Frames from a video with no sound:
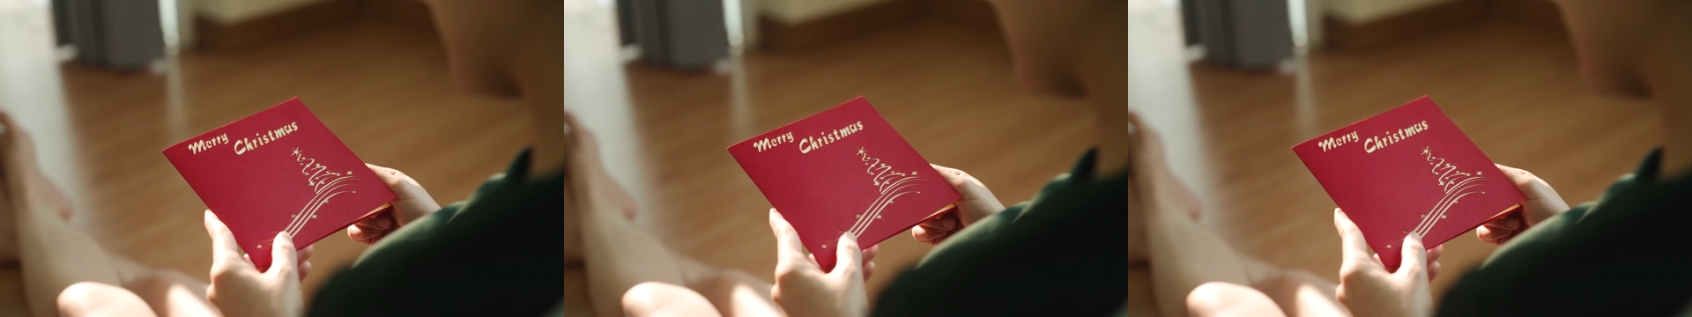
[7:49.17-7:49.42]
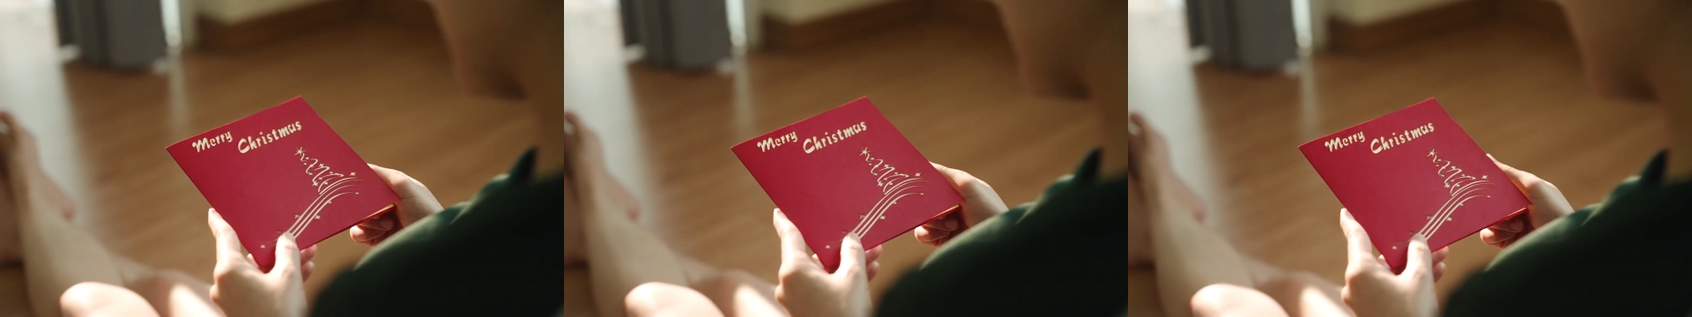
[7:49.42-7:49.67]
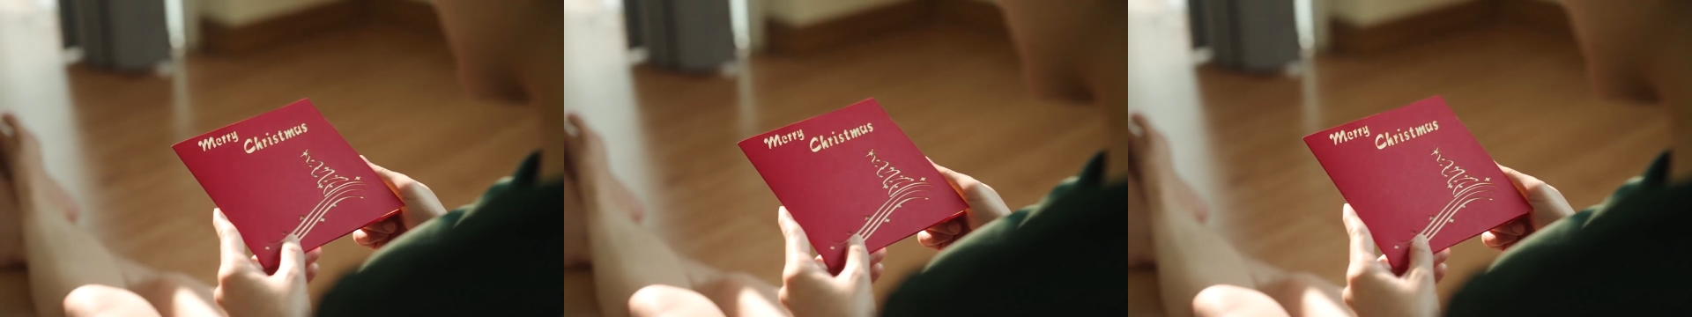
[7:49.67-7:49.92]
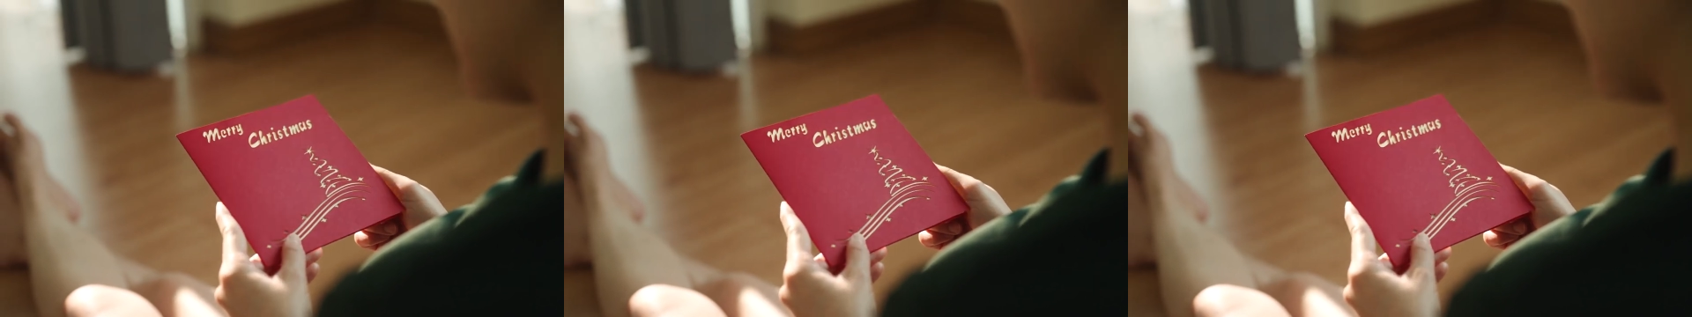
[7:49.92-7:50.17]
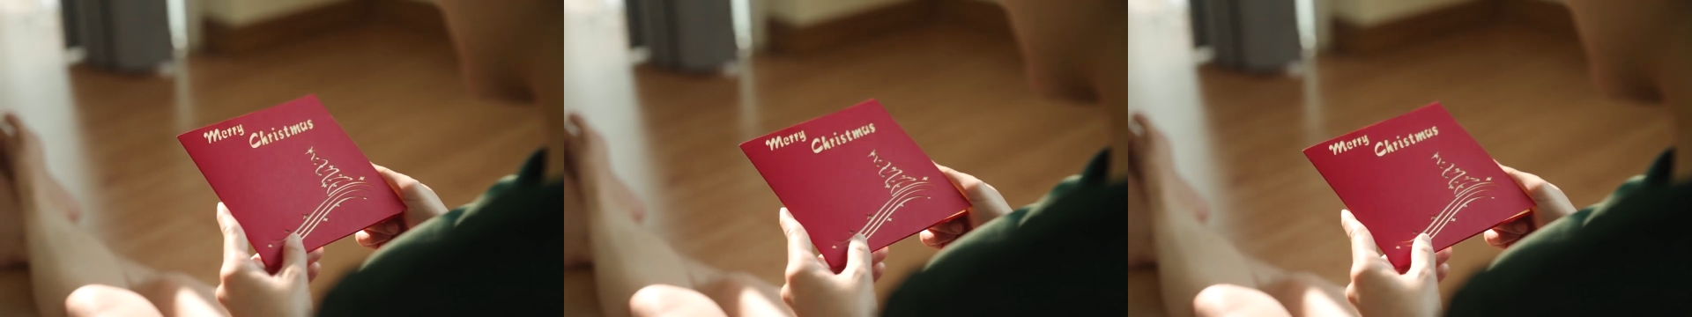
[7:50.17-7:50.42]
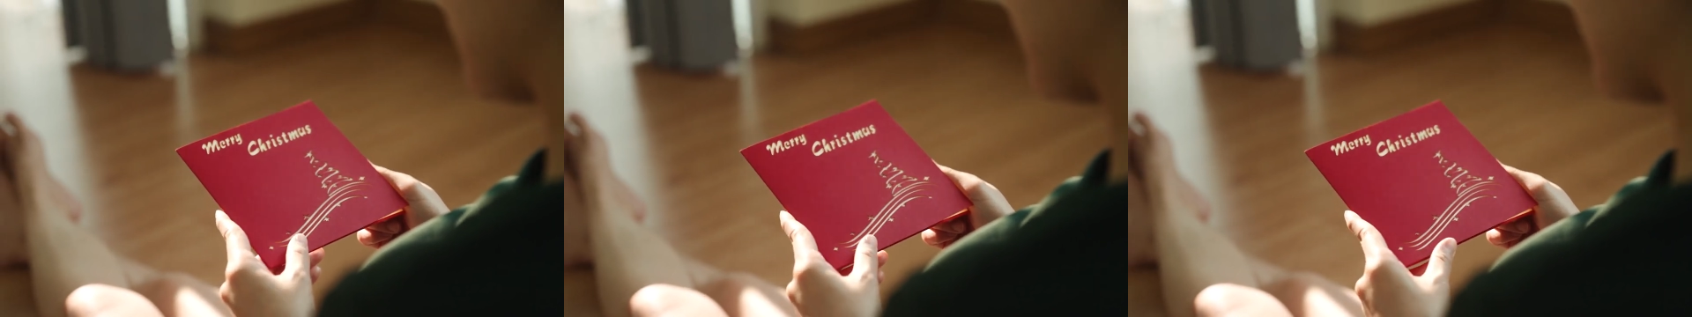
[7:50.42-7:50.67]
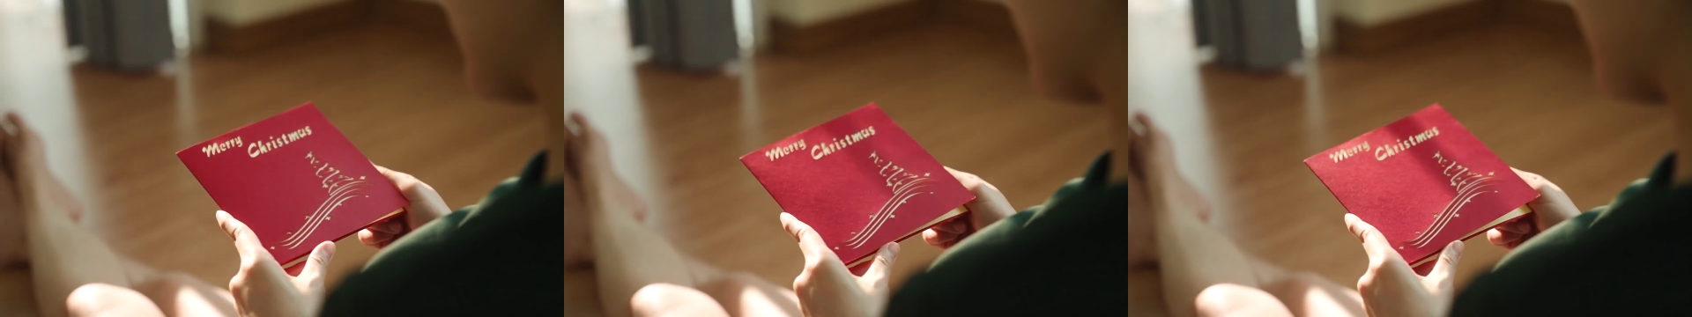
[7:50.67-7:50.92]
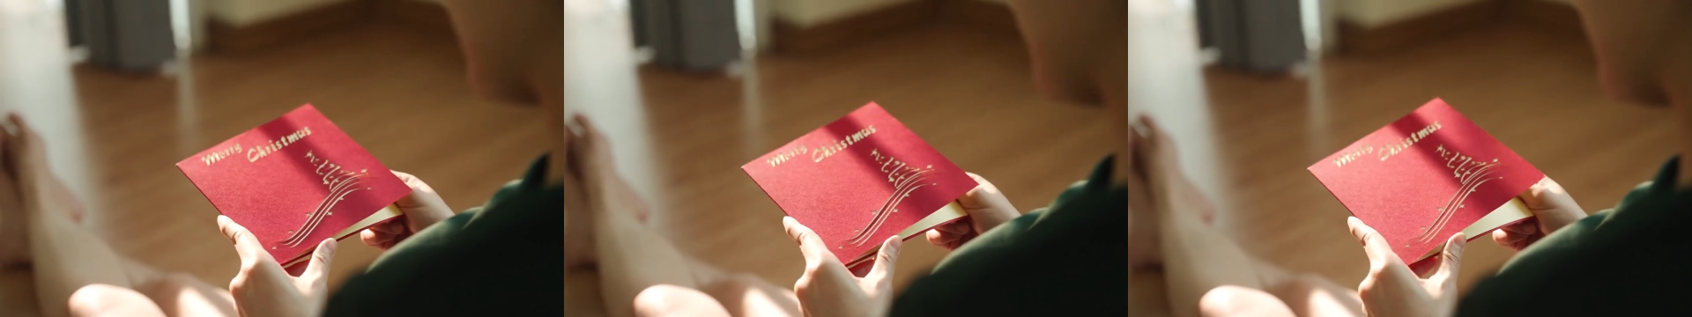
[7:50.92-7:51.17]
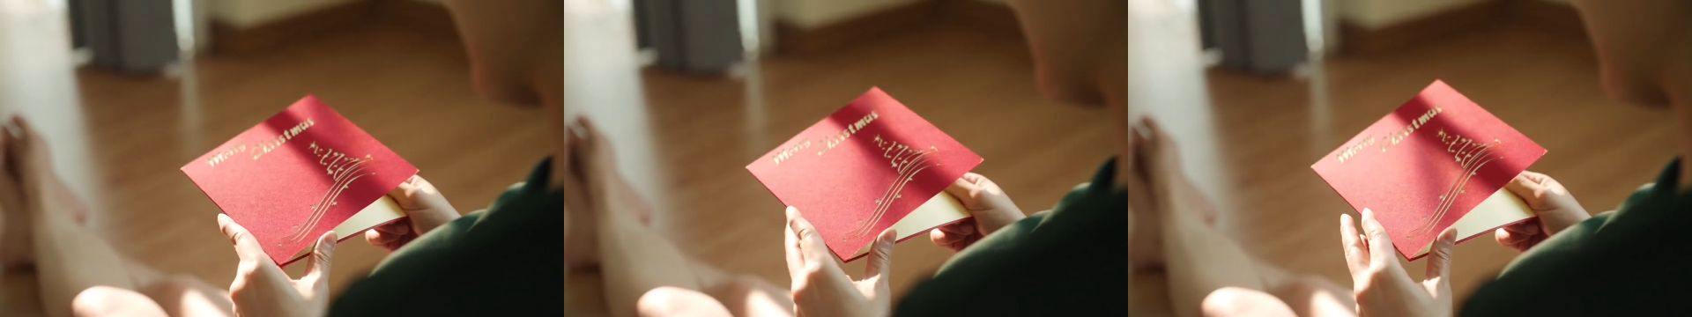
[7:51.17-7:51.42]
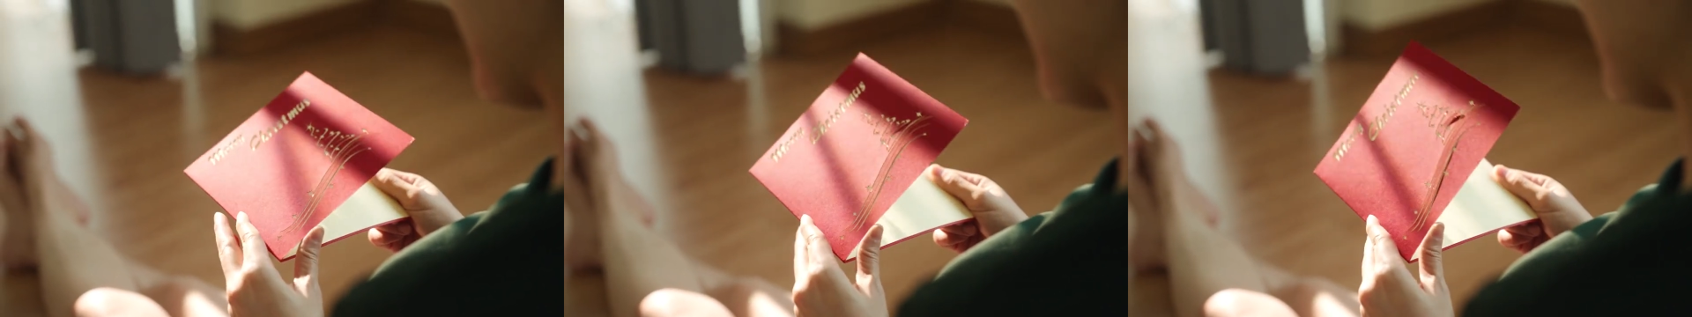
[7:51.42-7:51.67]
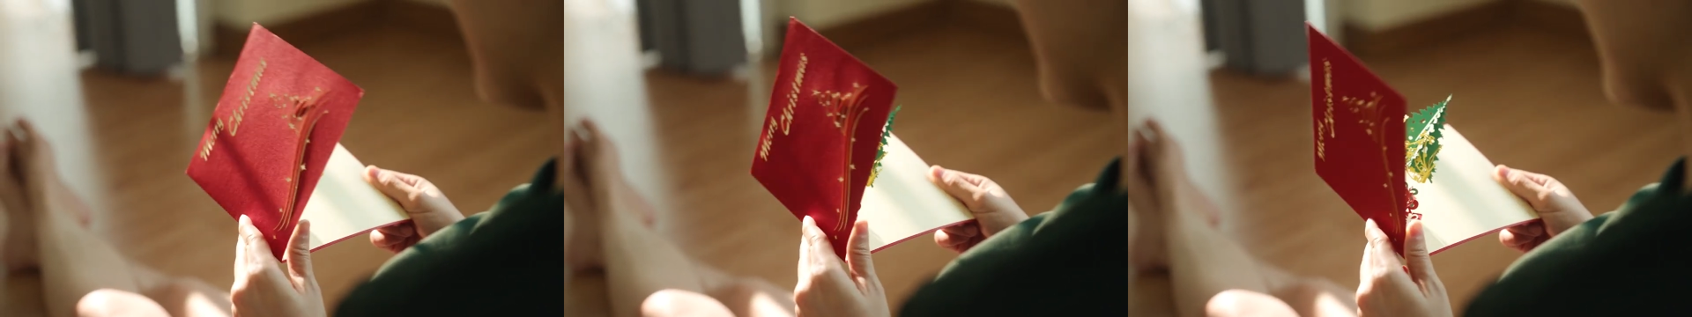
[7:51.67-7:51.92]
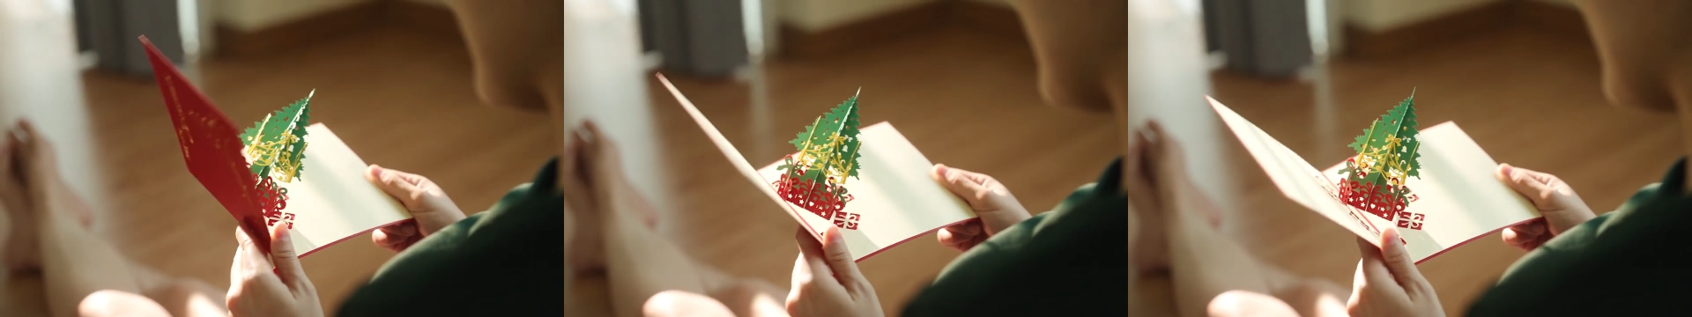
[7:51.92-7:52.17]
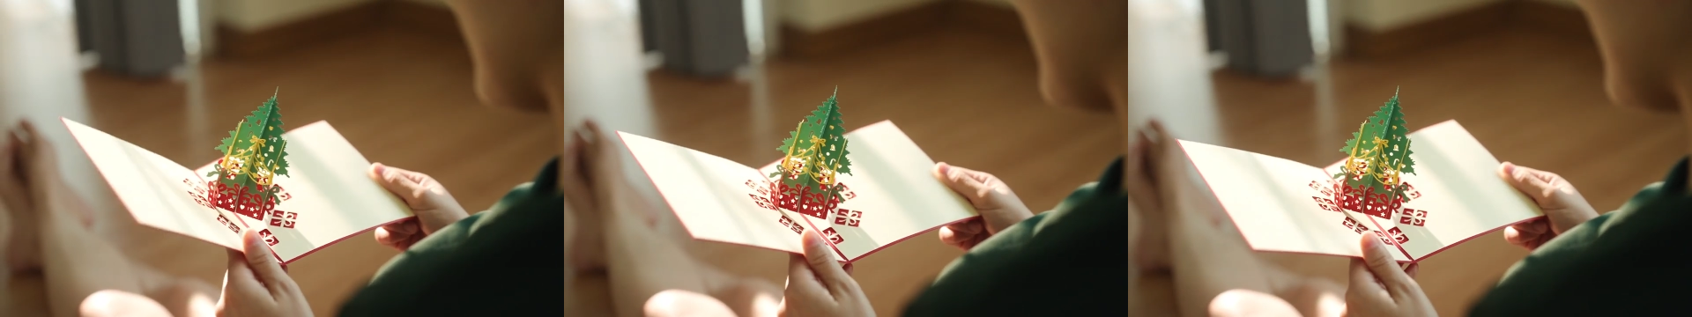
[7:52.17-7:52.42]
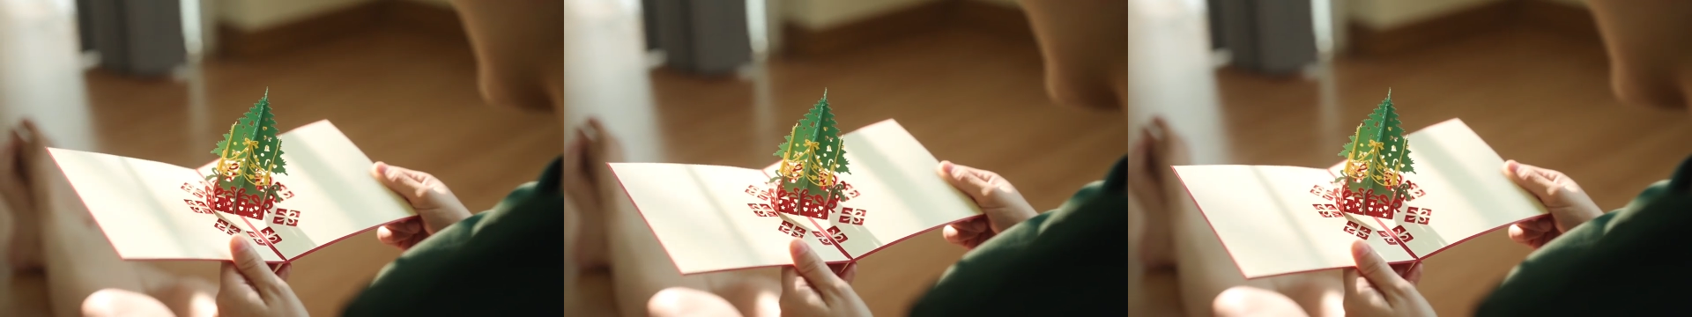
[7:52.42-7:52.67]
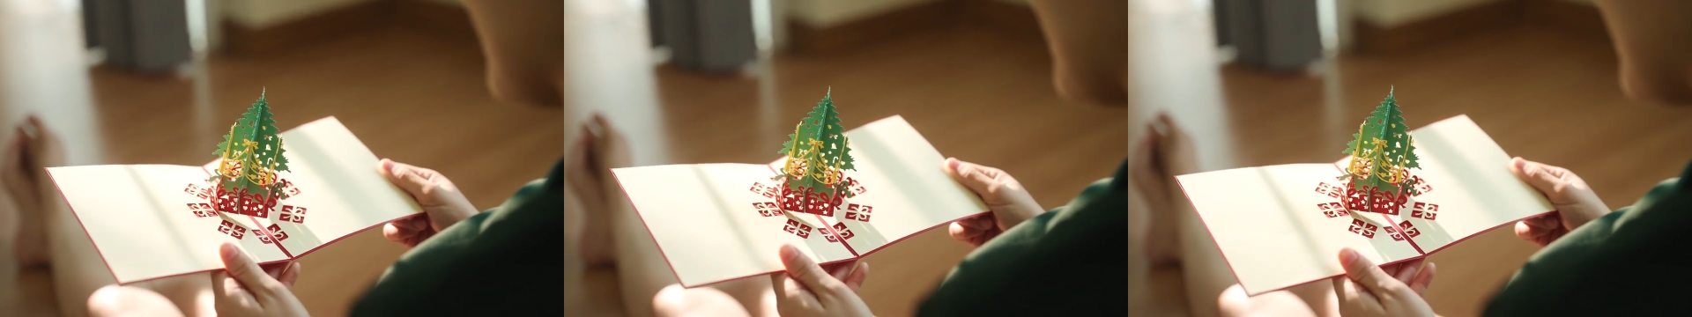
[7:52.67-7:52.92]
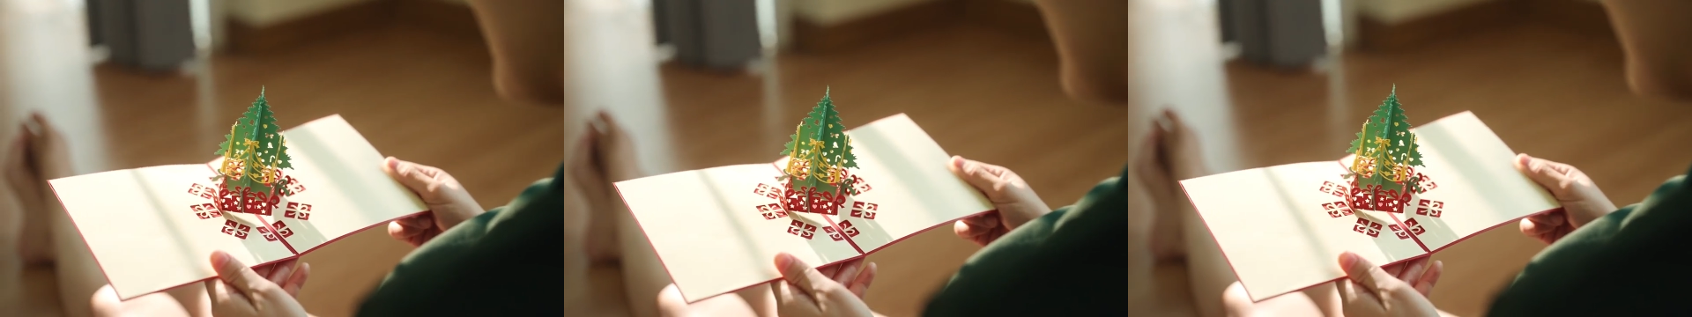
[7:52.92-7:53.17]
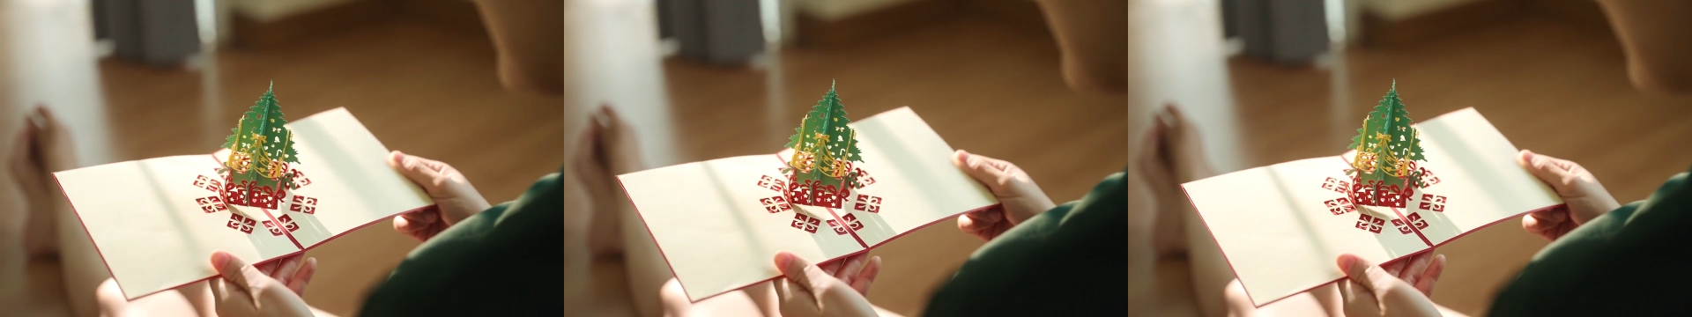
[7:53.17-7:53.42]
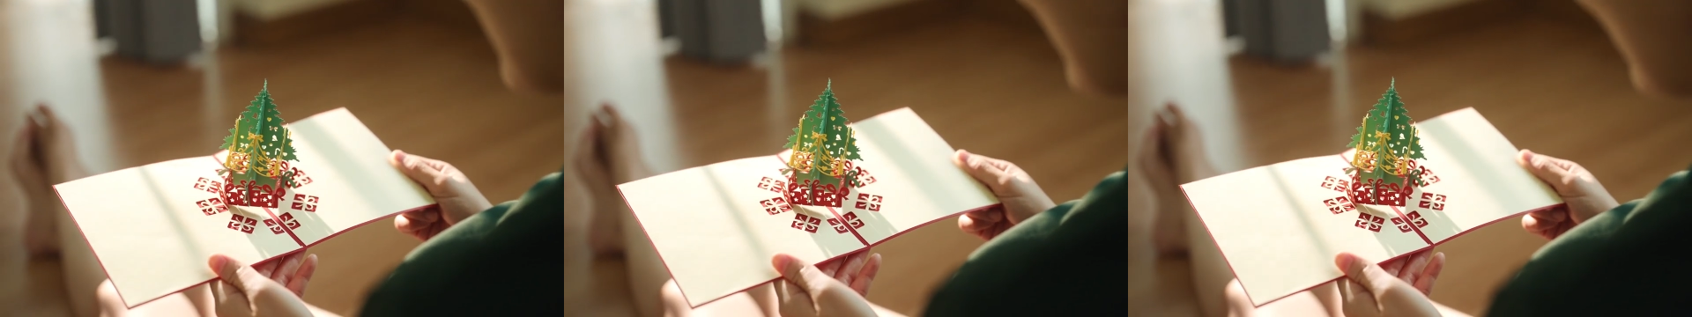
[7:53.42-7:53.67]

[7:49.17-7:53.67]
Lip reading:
[unreadable: no face in view]